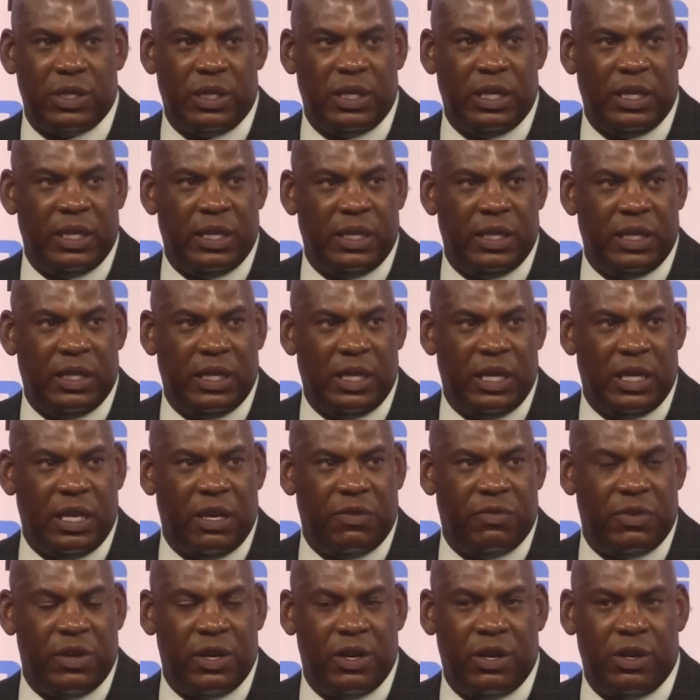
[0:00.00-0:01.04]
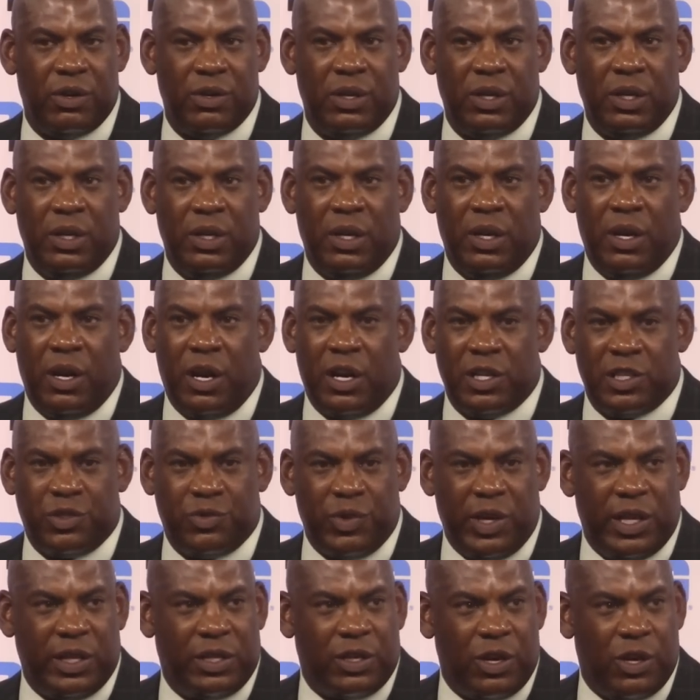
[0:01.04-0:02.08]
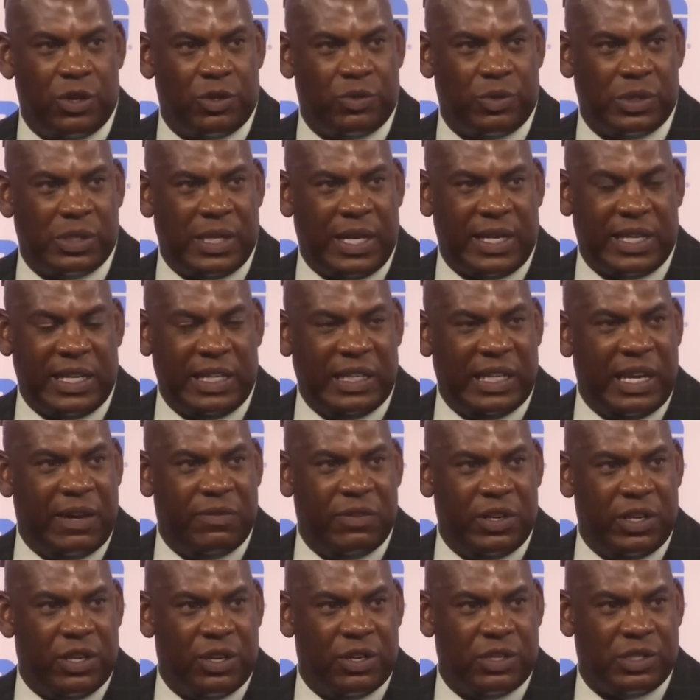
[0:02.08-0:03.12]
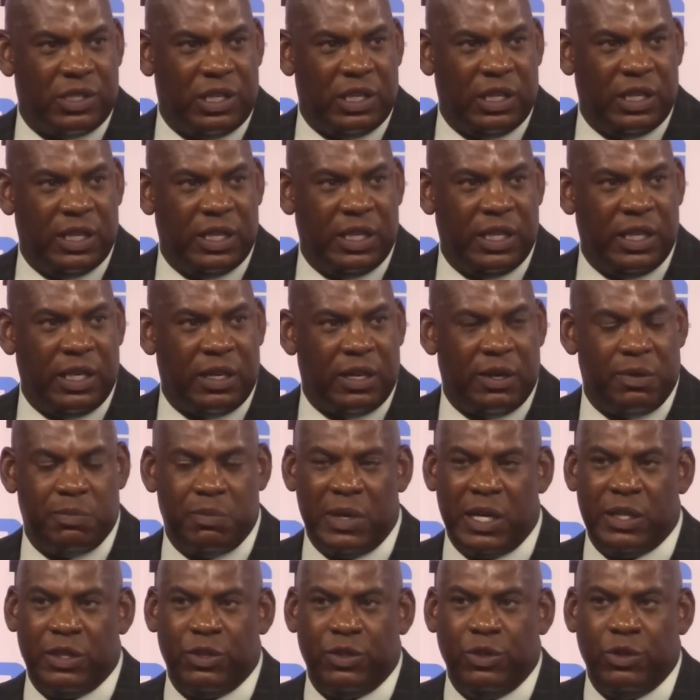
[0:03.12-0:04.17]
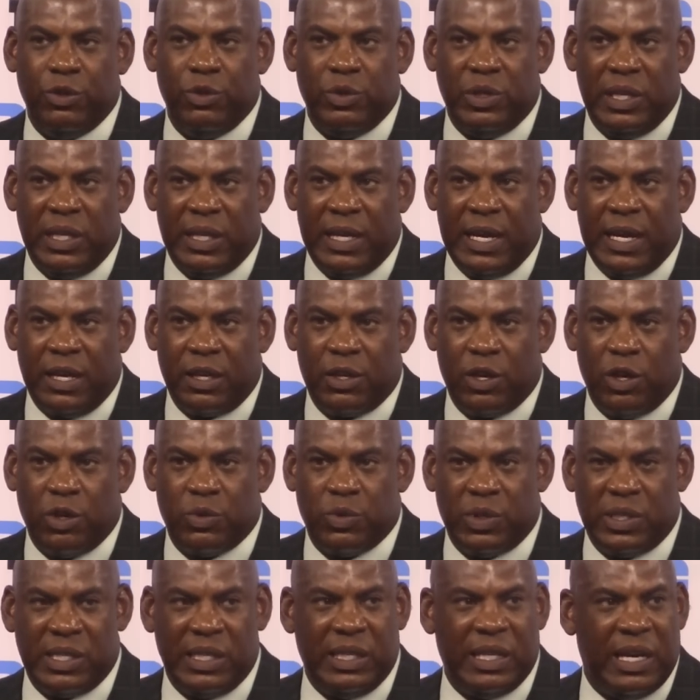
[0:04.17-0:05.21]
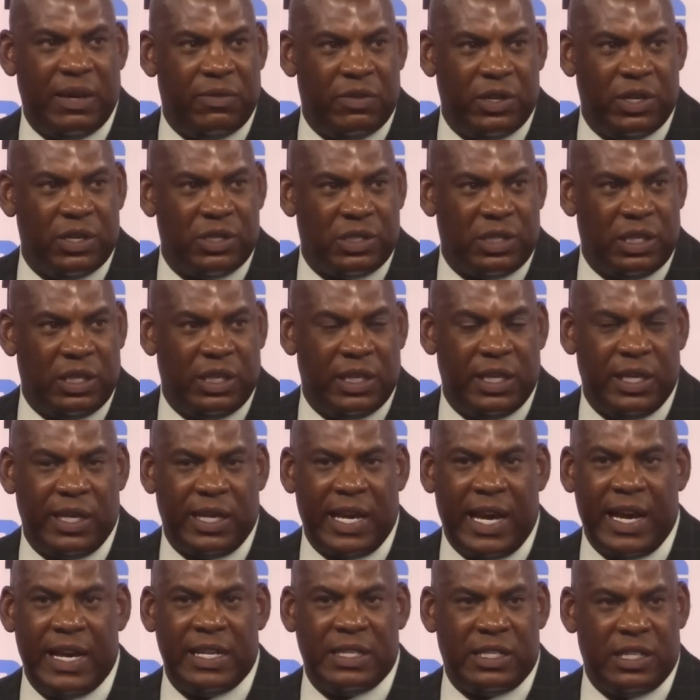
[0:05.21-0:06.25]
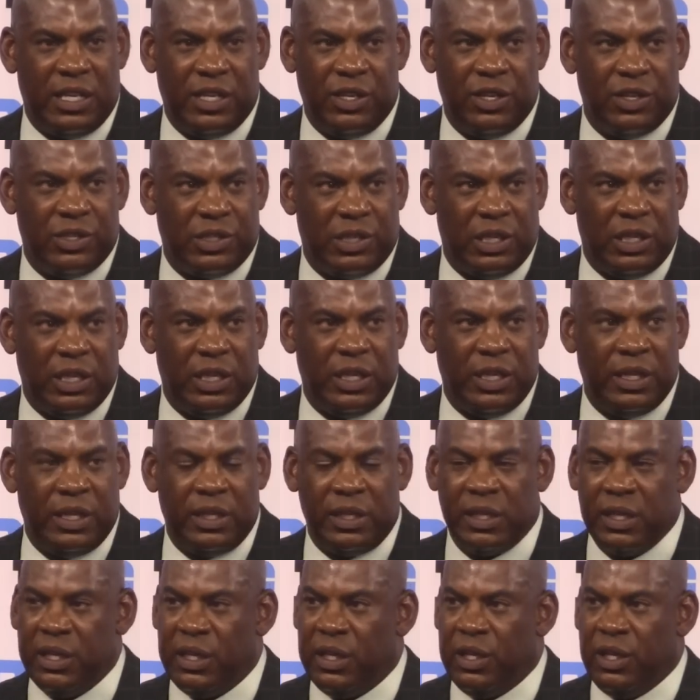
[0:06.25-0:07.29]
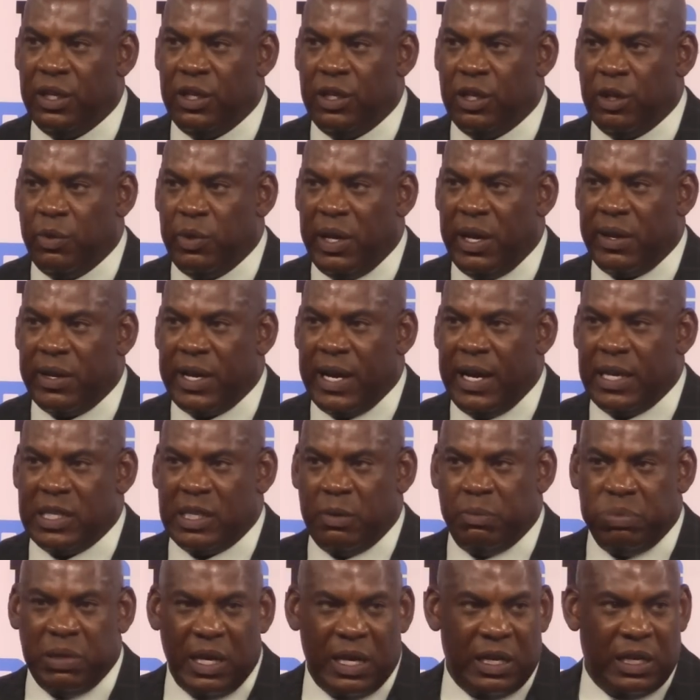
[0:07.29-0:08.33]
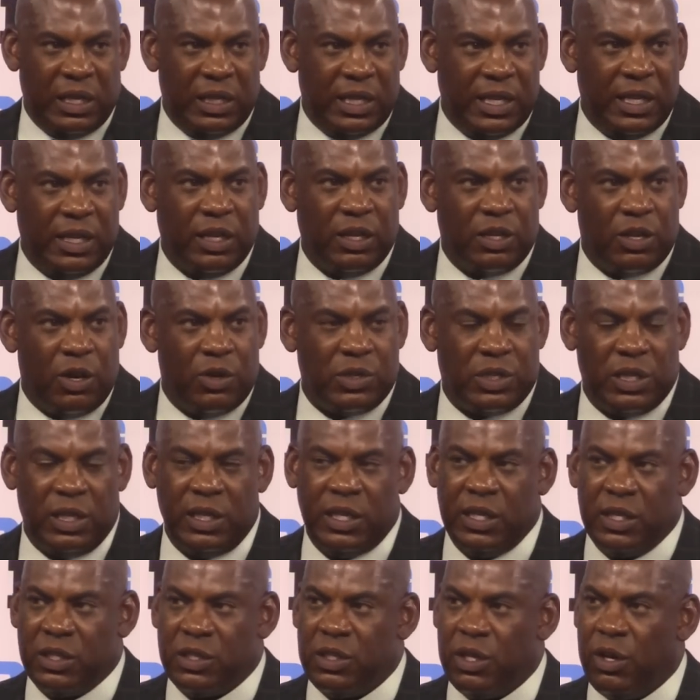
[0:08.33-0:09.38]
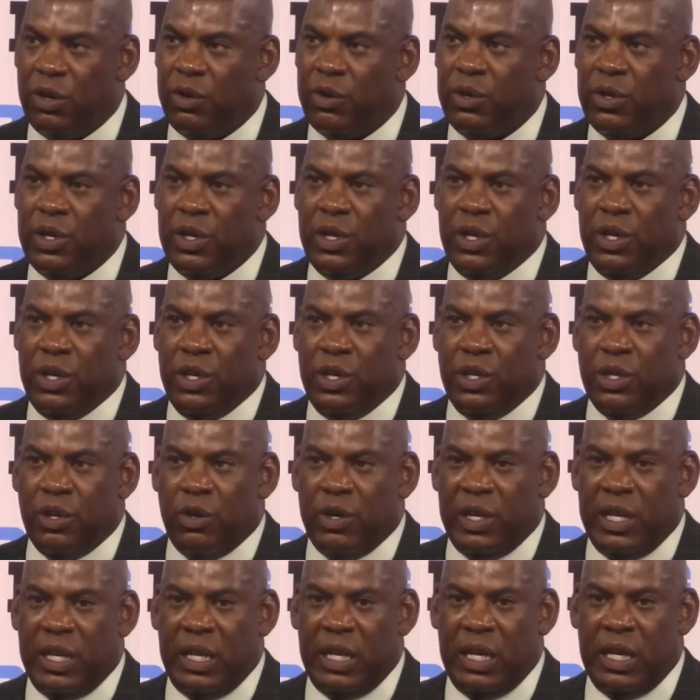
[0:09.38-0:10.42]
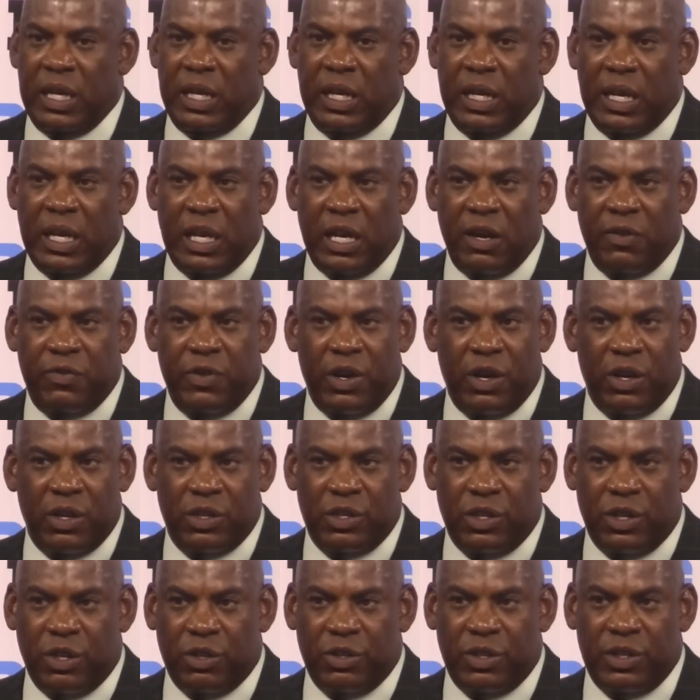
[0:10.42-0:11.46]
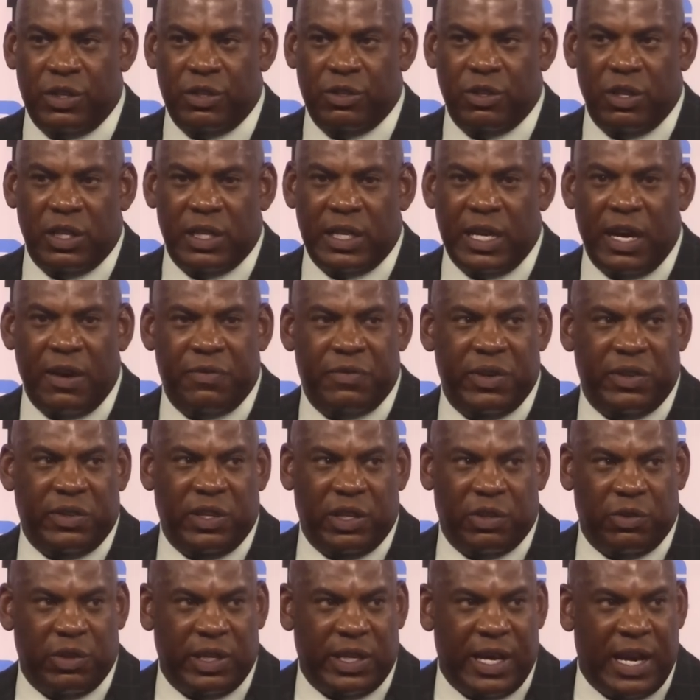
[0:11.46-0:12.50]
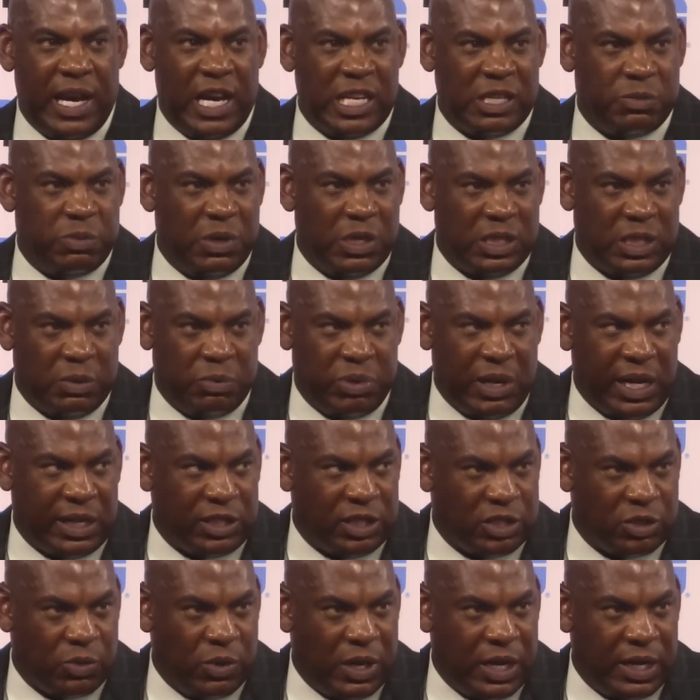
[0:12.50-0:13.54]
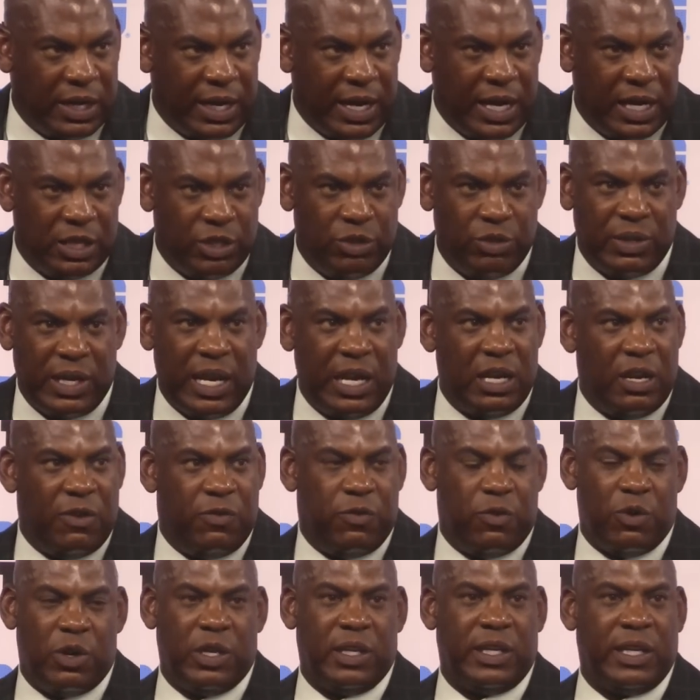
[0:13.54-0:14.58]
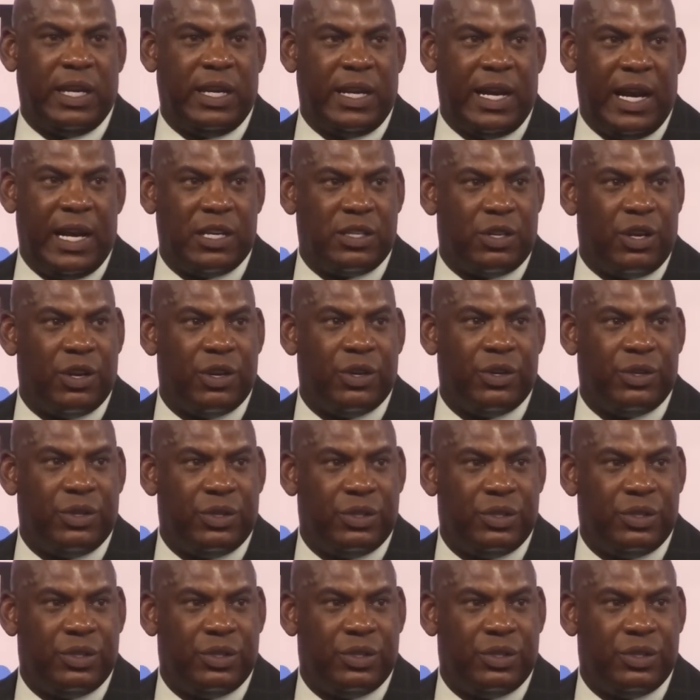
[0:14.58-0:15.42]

in the, in the NFL. Our strength coach was like 11 years in the league. My new D line coach was 11 years in the league. I had 10 years in the league. And we had guys that played in the league and coached in the league. So, you know, in, in the NFL, you know, you, you only got 53 guys plus the practice squad guys. You can't afford to get guys hurt.